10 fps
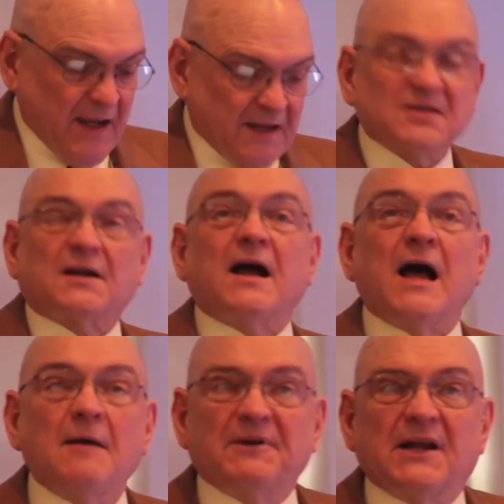it's a
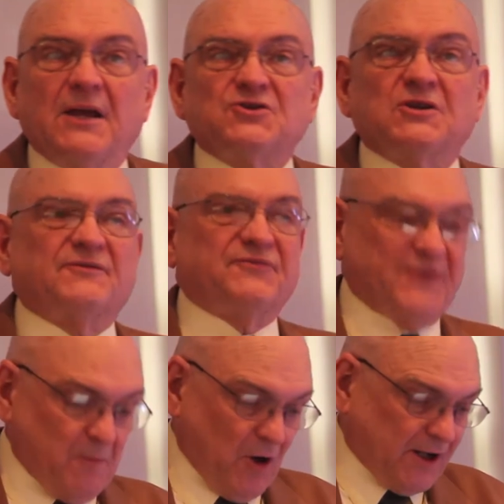combination of
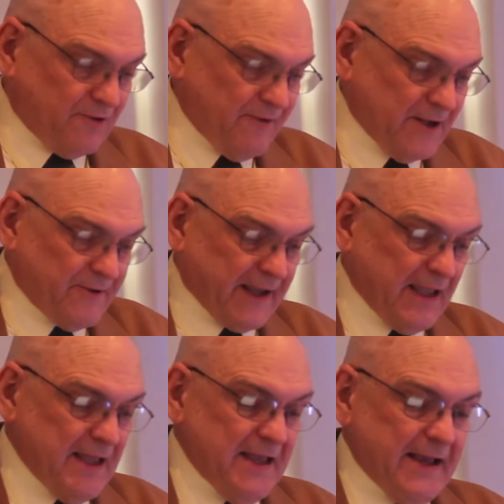free market rhetoric